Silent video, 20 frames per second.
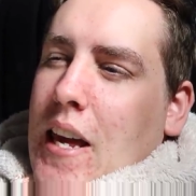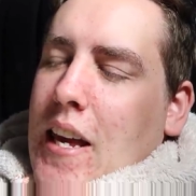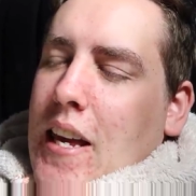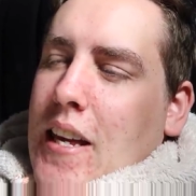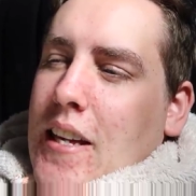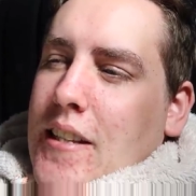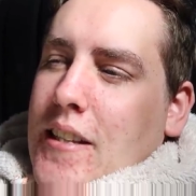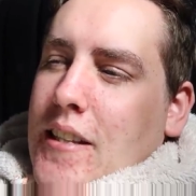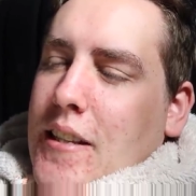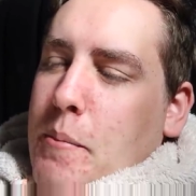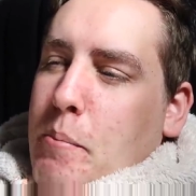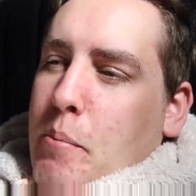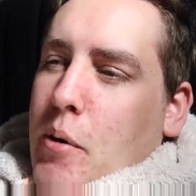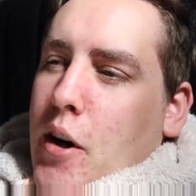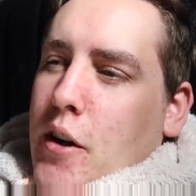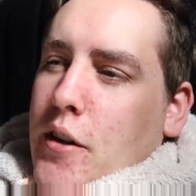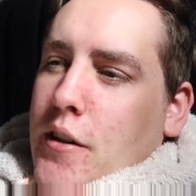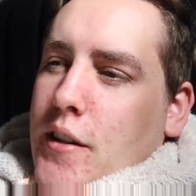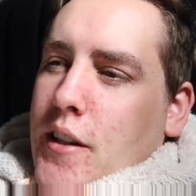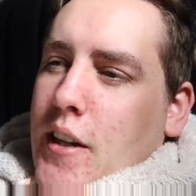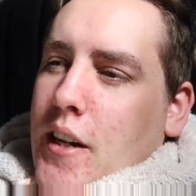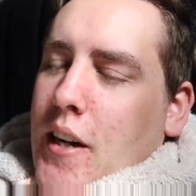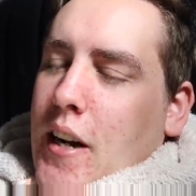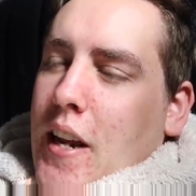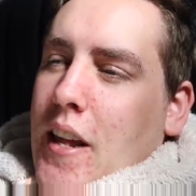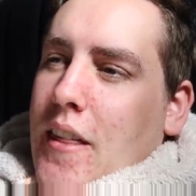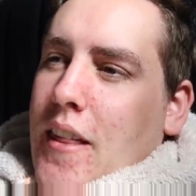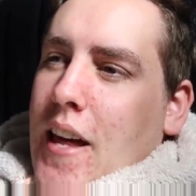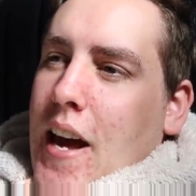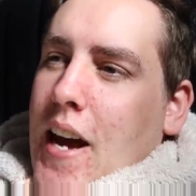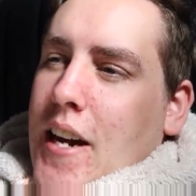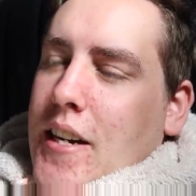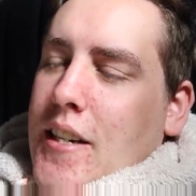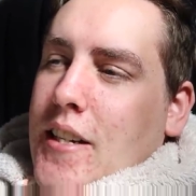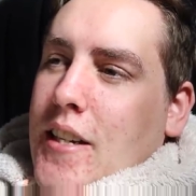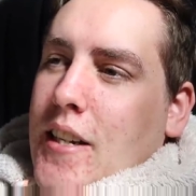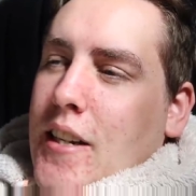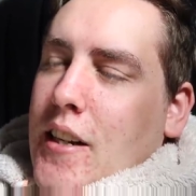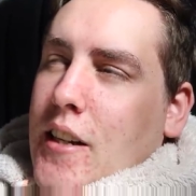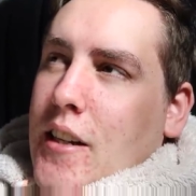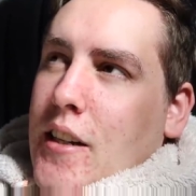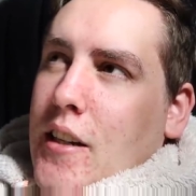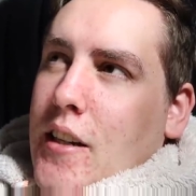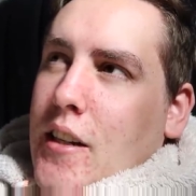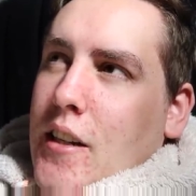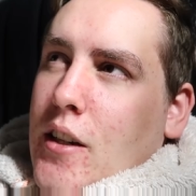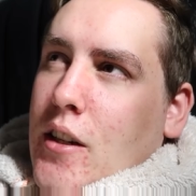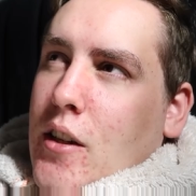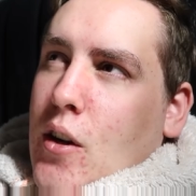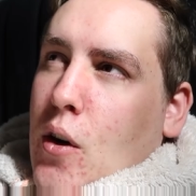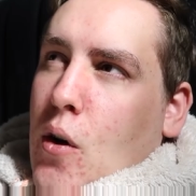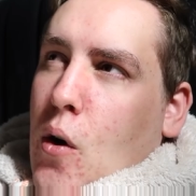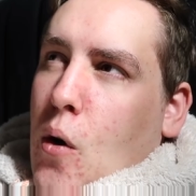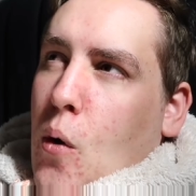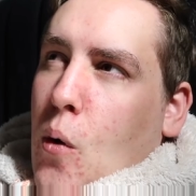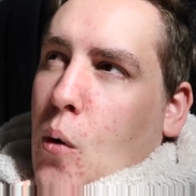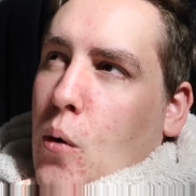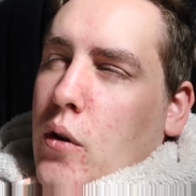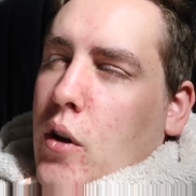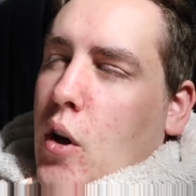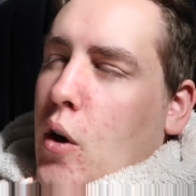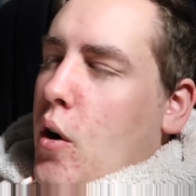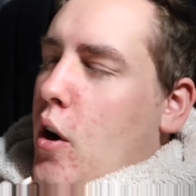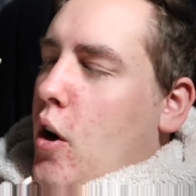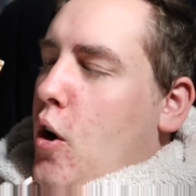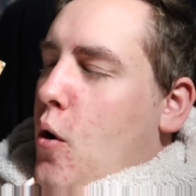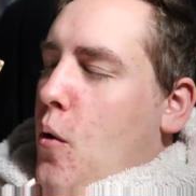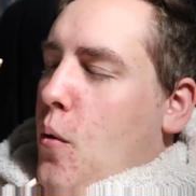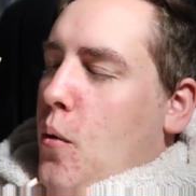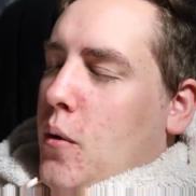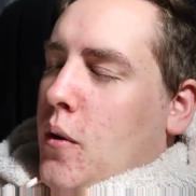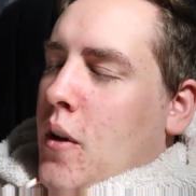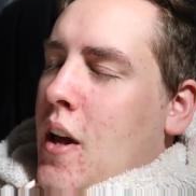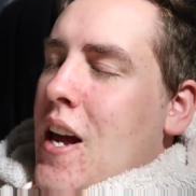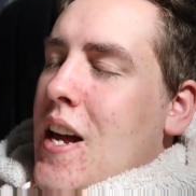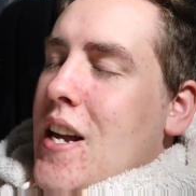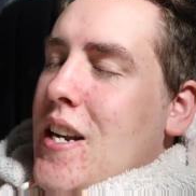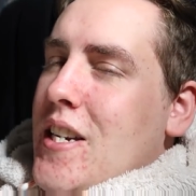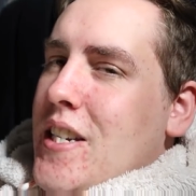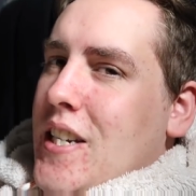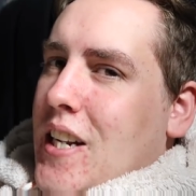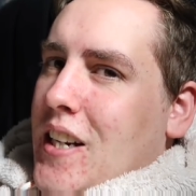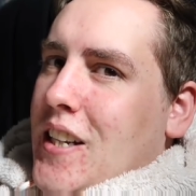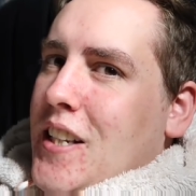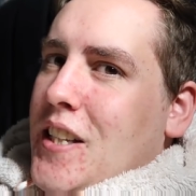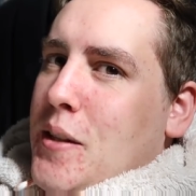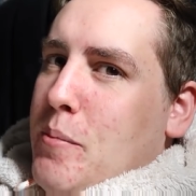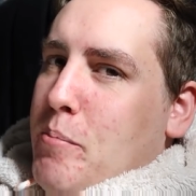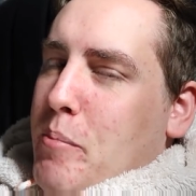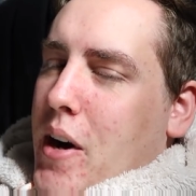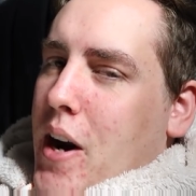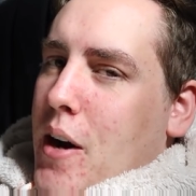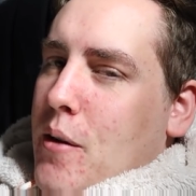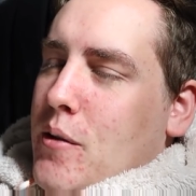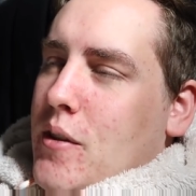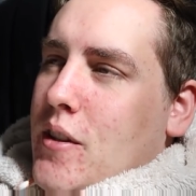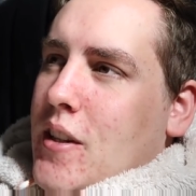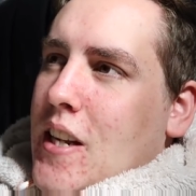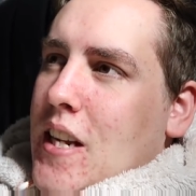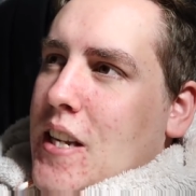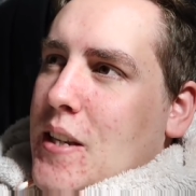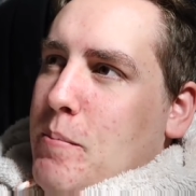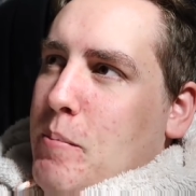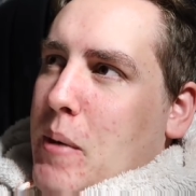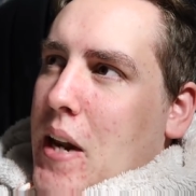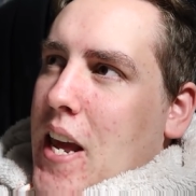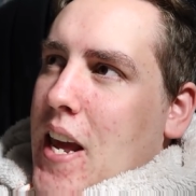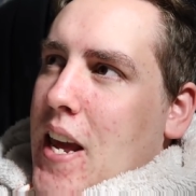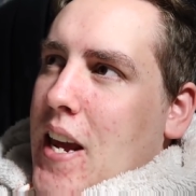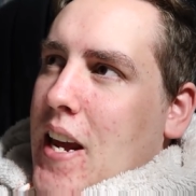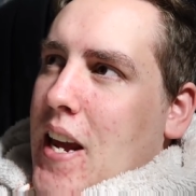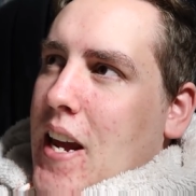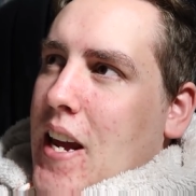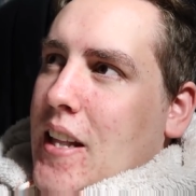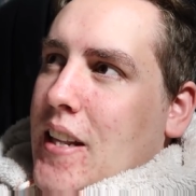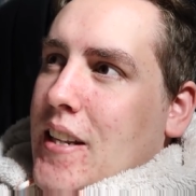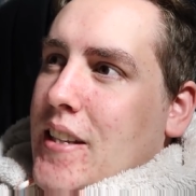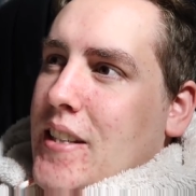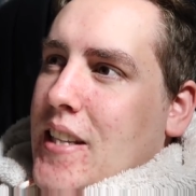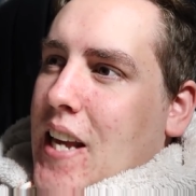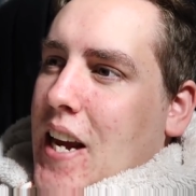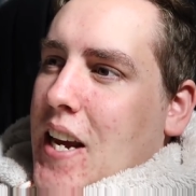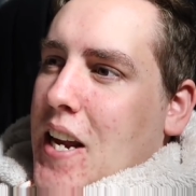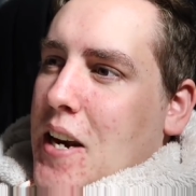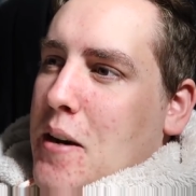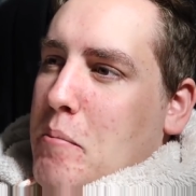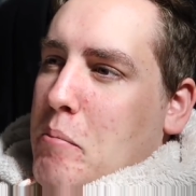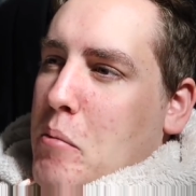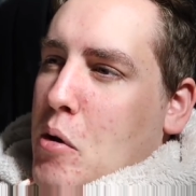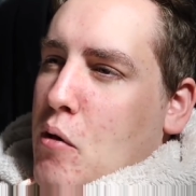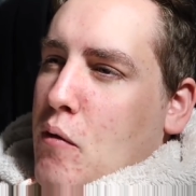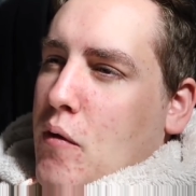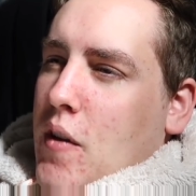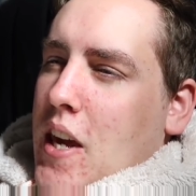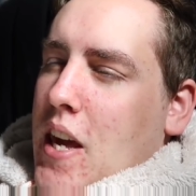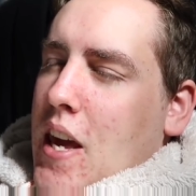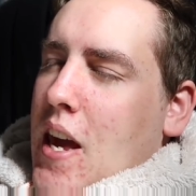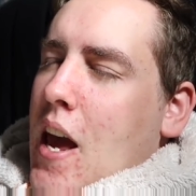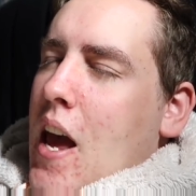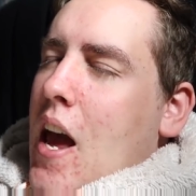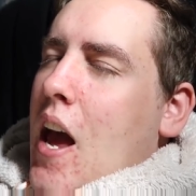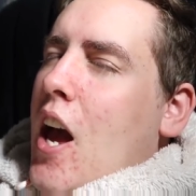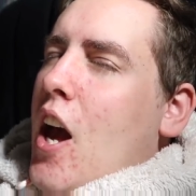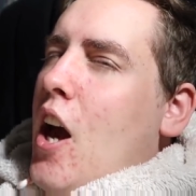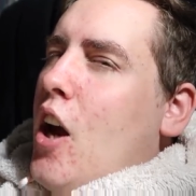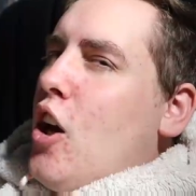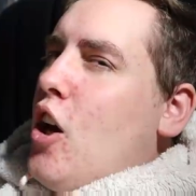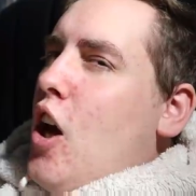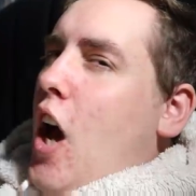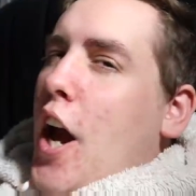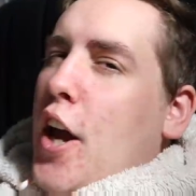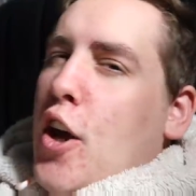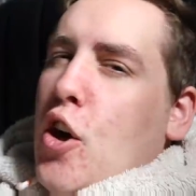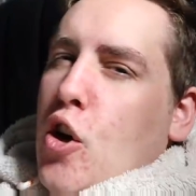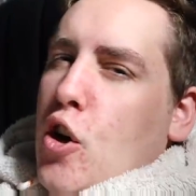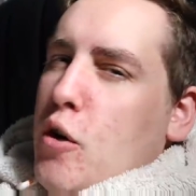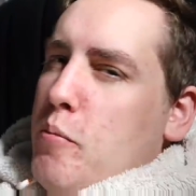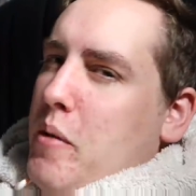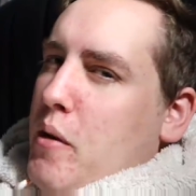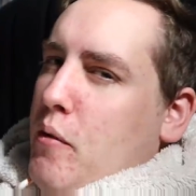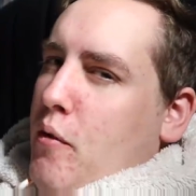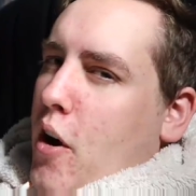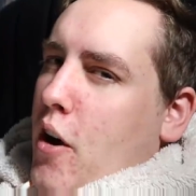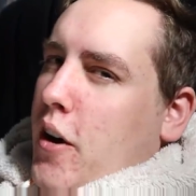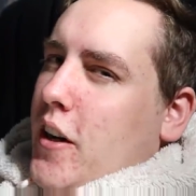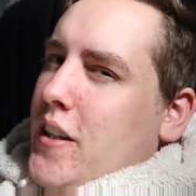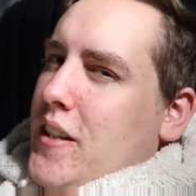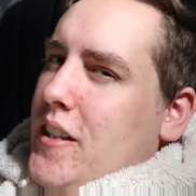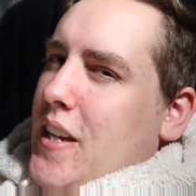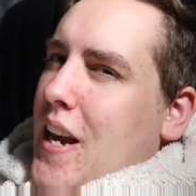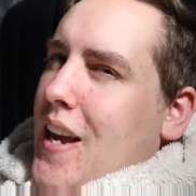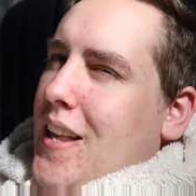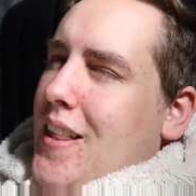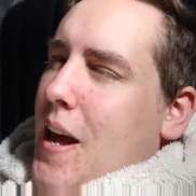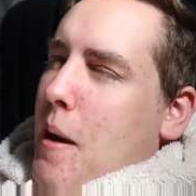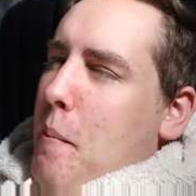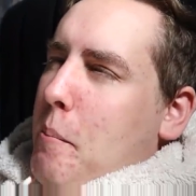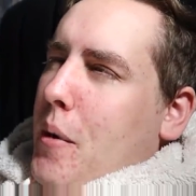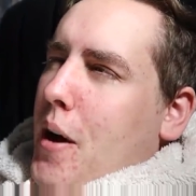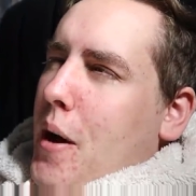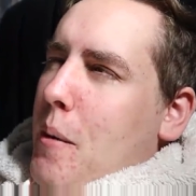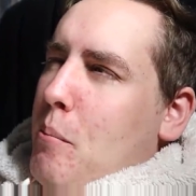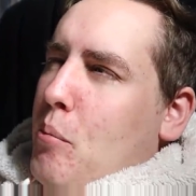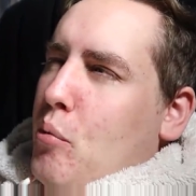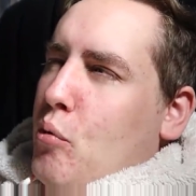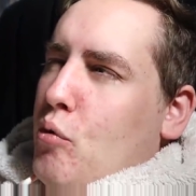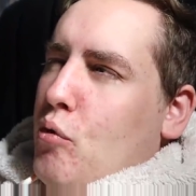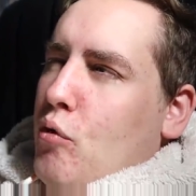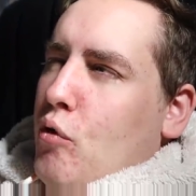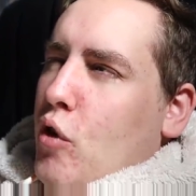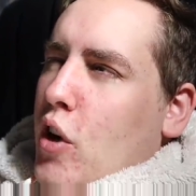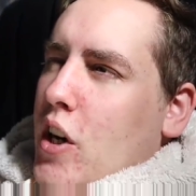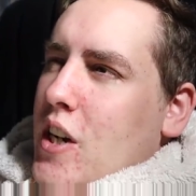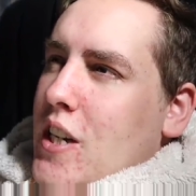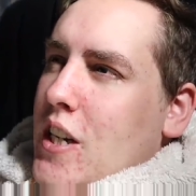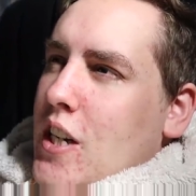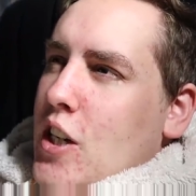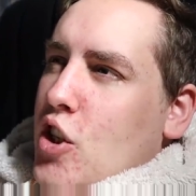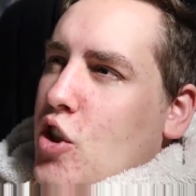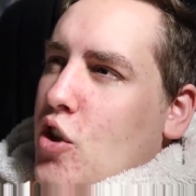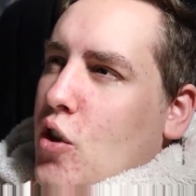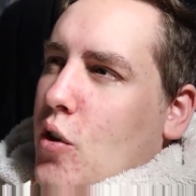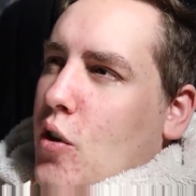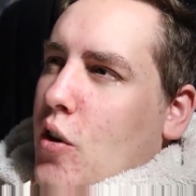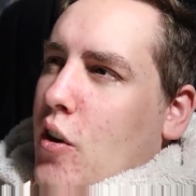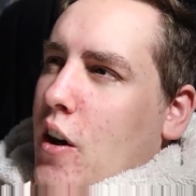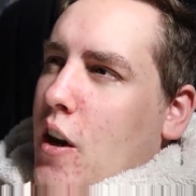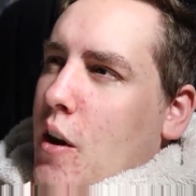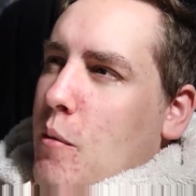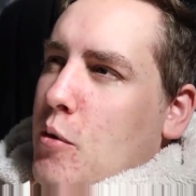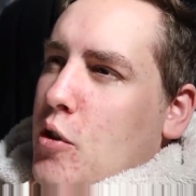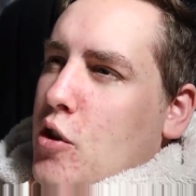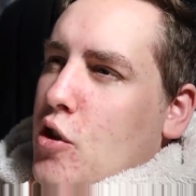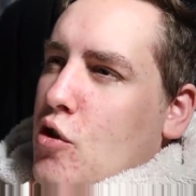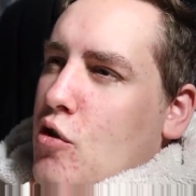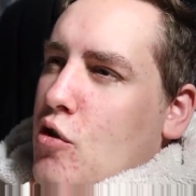is the person that Cole, no not Cole, Dylan Sprouse is playing in the second movie. I could be wrong in saying that, but I'm pretty sure it was